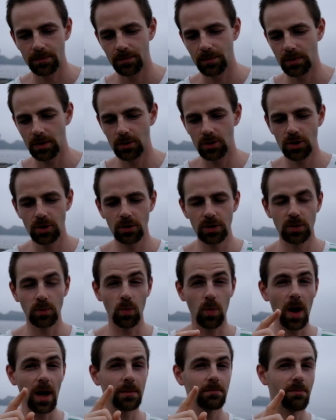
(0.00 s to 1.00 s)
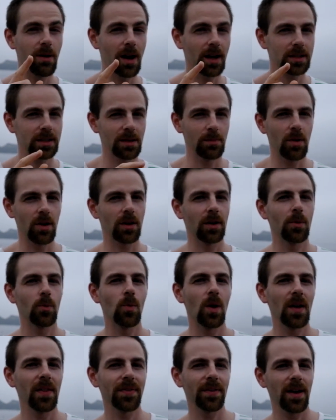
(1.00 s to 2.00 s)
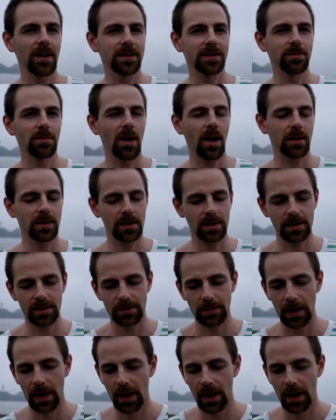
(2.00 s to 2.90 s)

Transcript: You choose one box among 1,000 boxes.